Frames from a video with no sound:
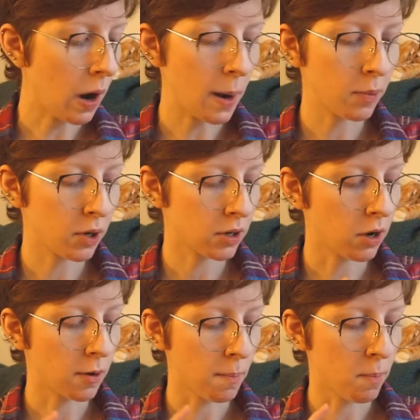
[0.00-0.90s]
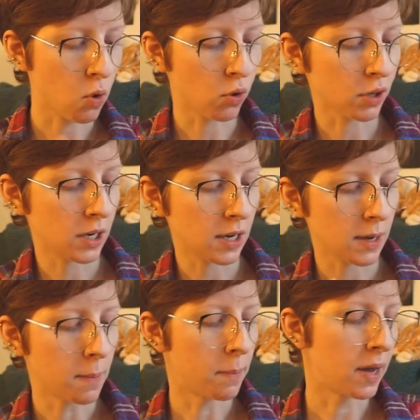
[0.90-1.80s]
opera called Porgy
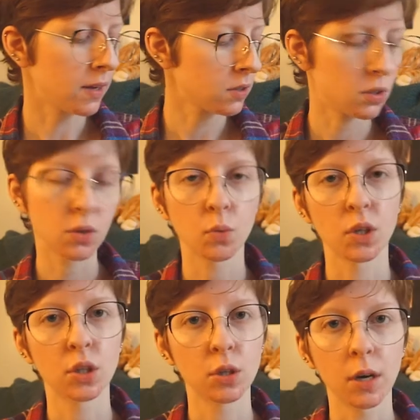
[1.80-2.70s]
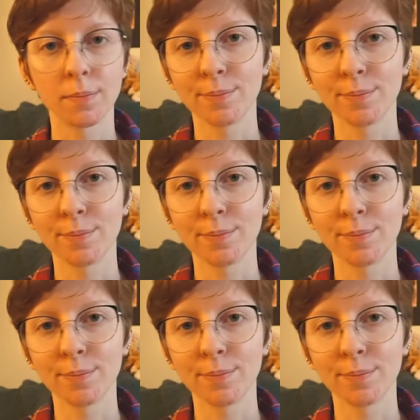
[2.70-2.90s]
and Bess, which